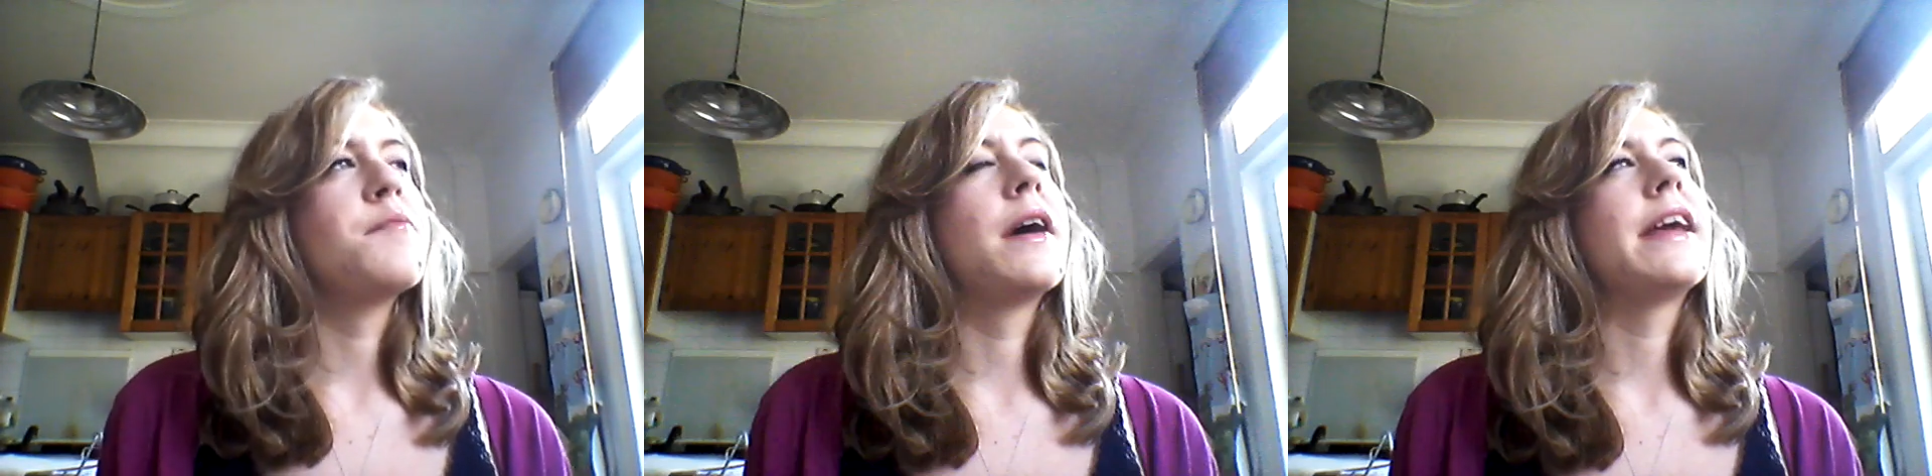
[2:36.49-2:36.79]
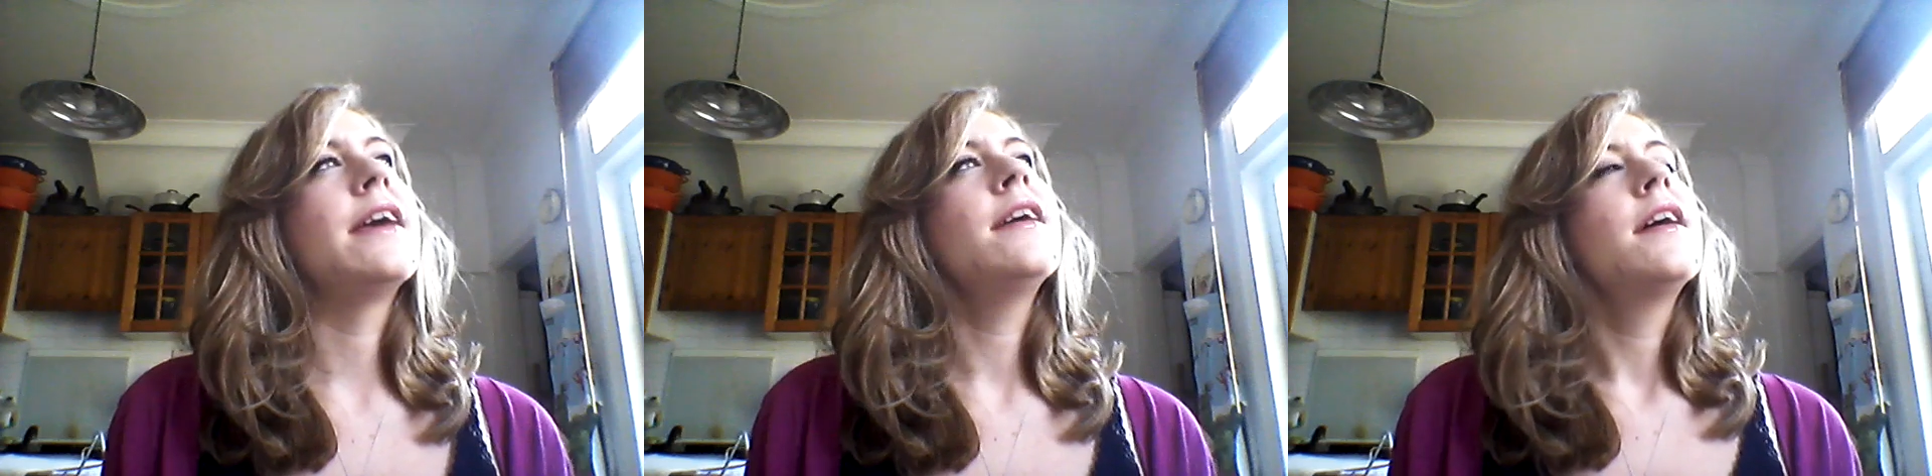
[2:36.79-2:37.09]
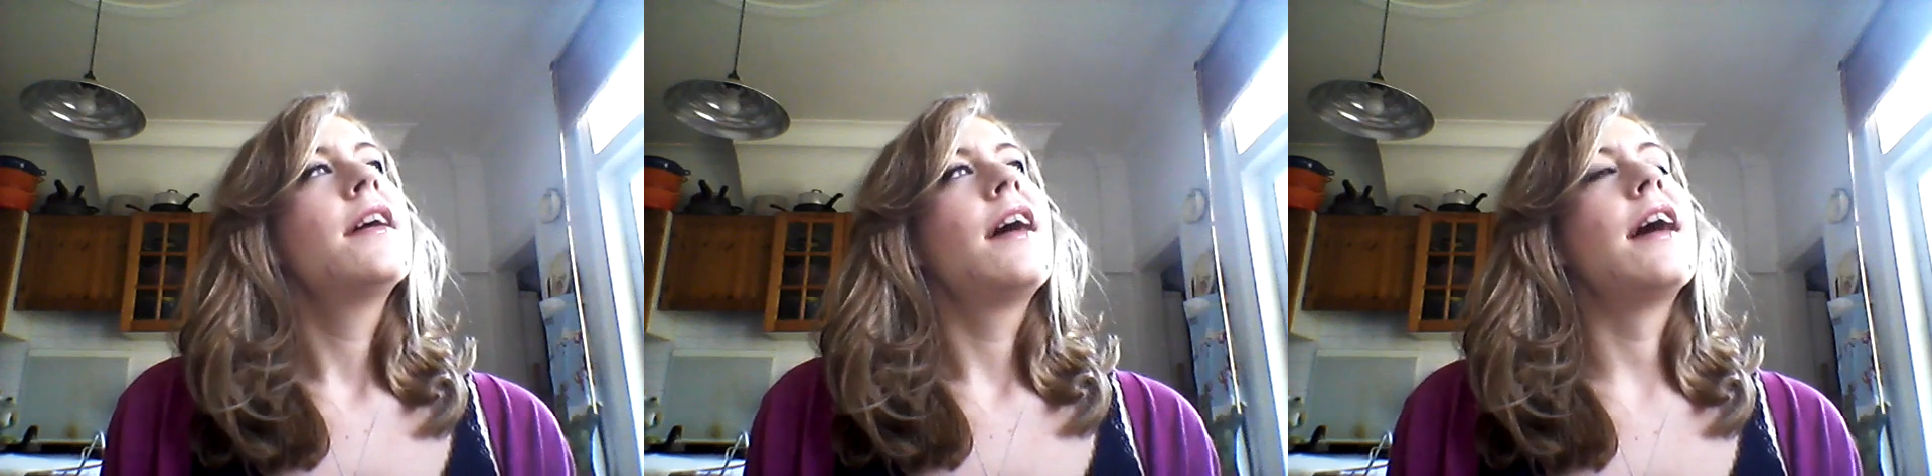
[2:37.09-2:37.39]
money,
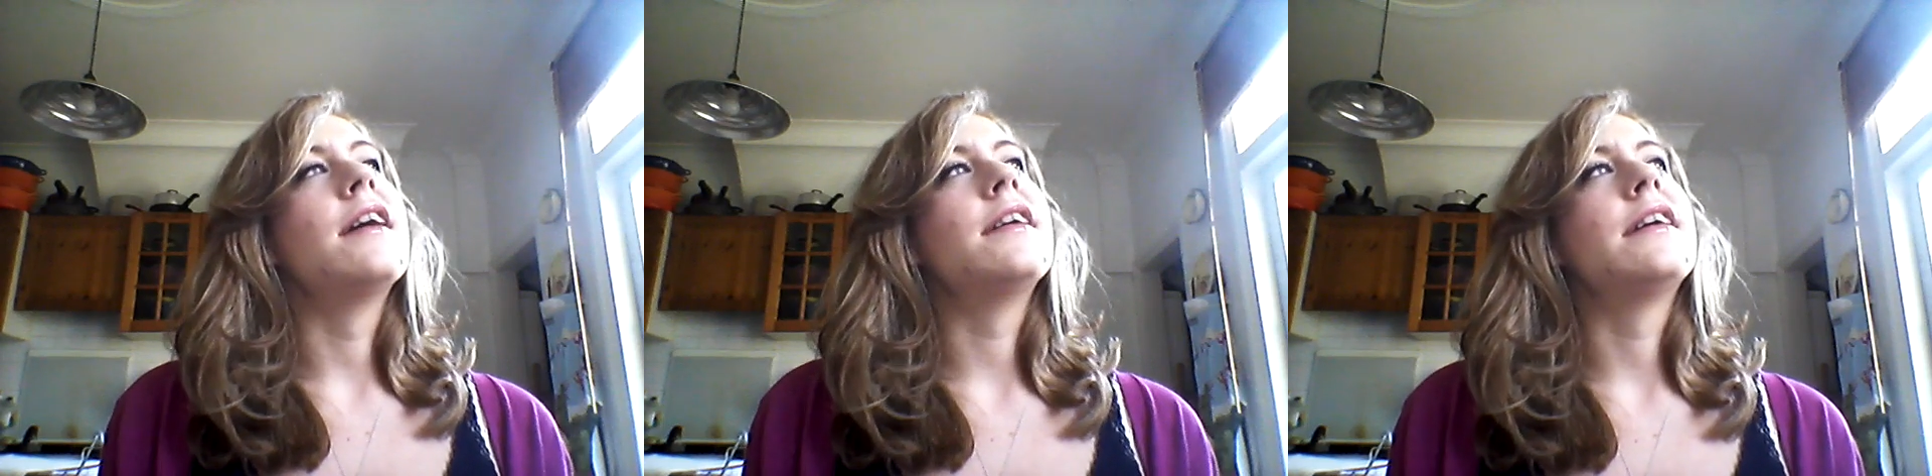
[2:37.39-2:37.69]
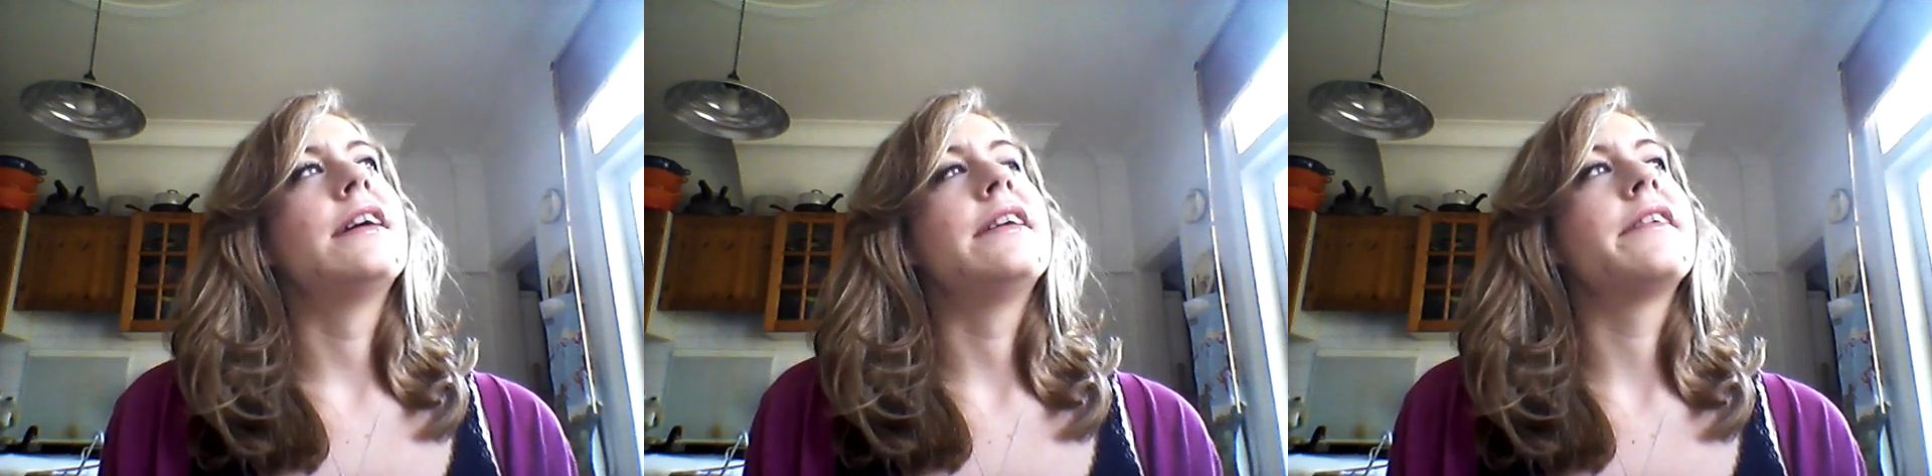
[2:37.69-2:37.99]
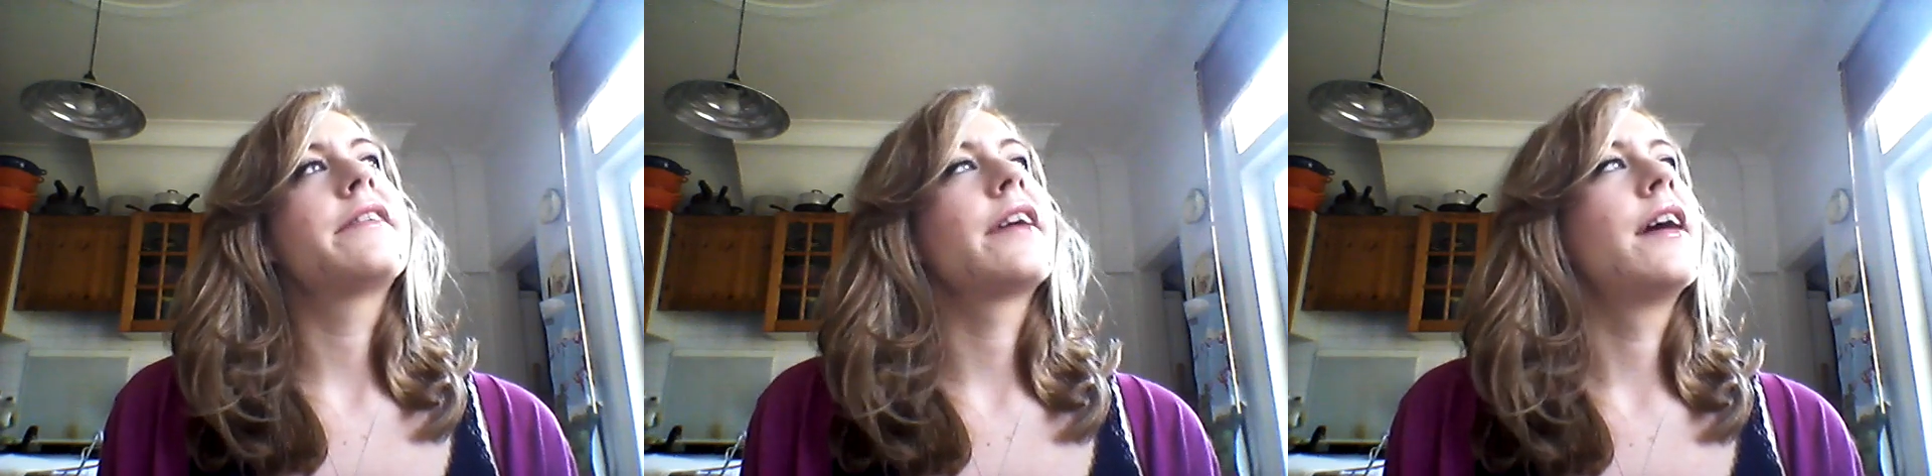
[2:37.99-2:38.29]
and